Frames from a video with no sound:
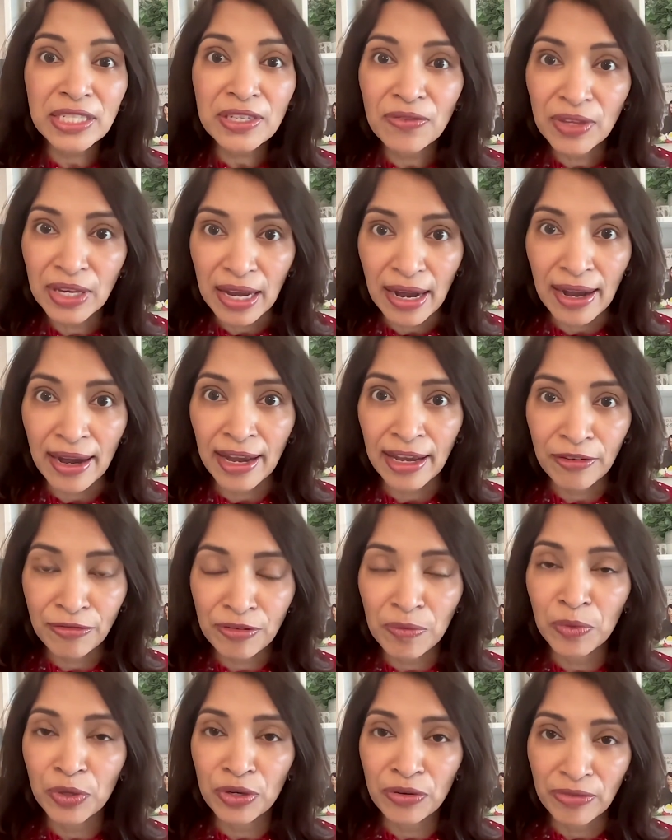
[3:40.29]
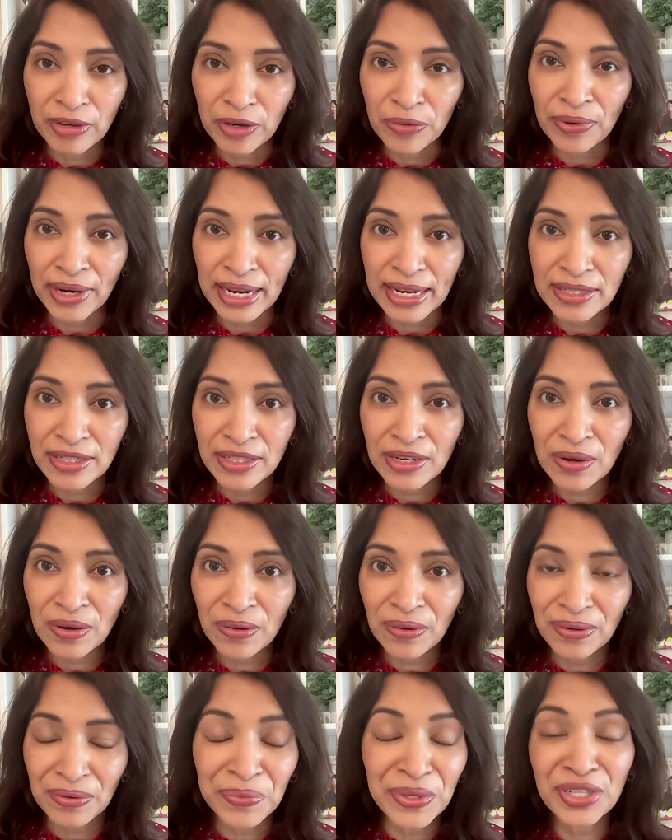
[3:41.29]
of the eye from UV rays.
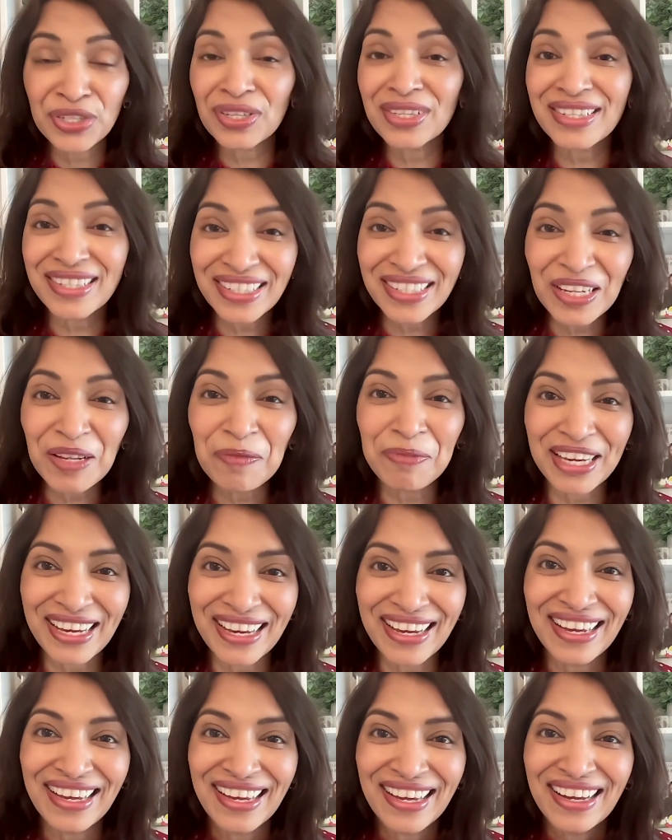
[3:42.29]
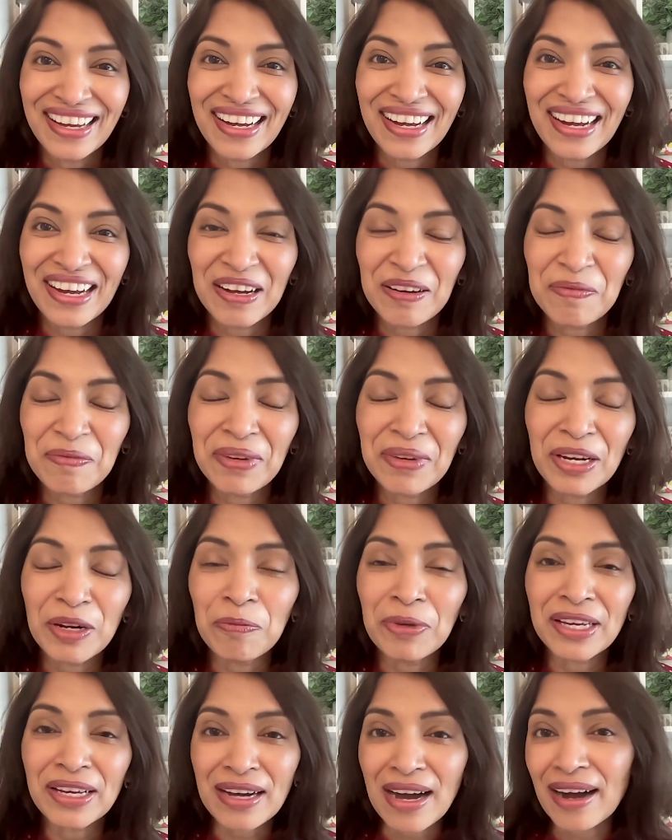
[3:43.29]
So we should still be
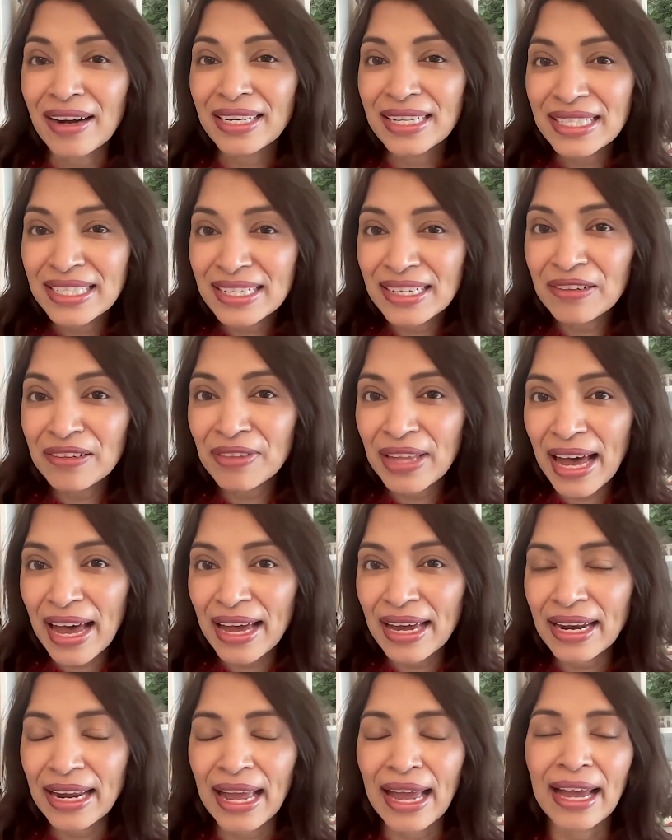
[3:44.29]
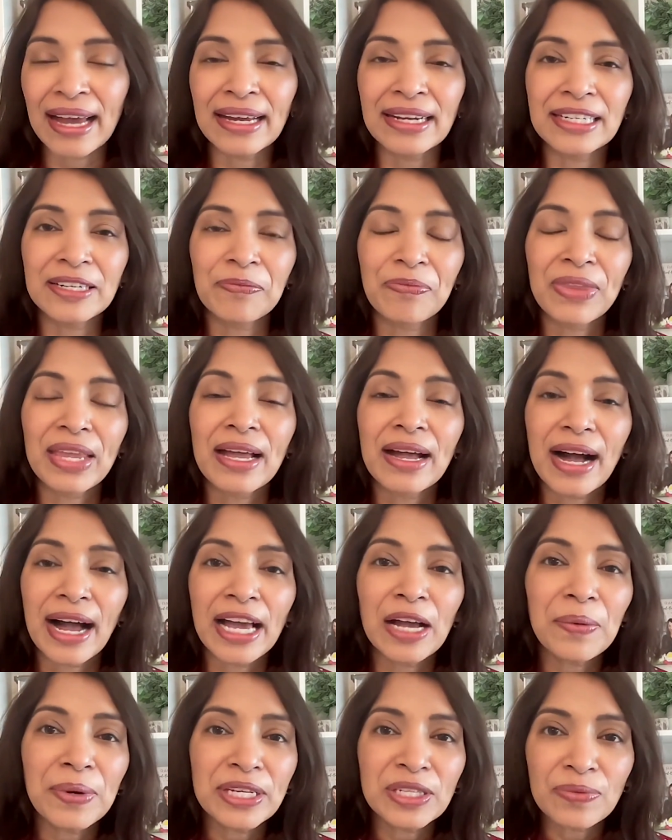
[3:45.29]
cognizant of that. And I
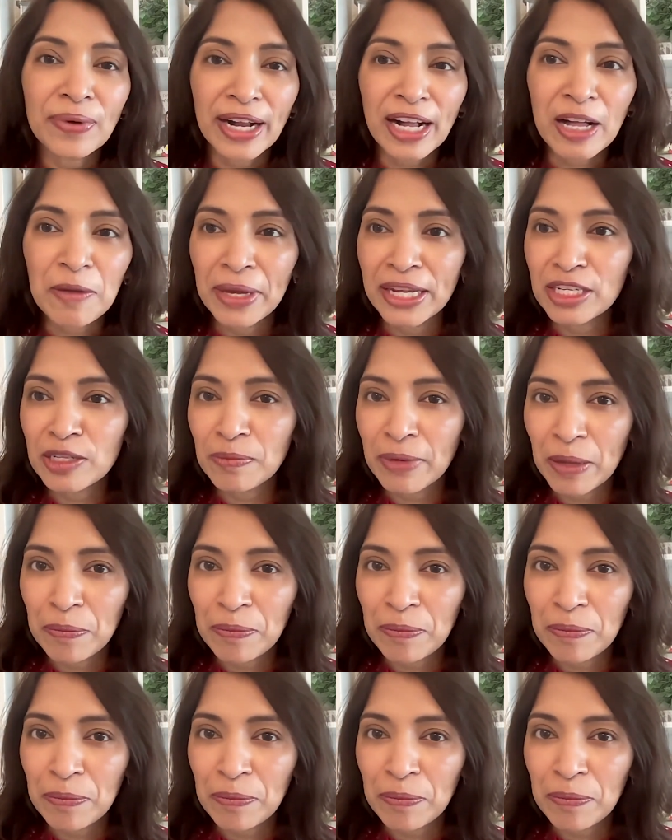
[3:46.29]
always recommend to my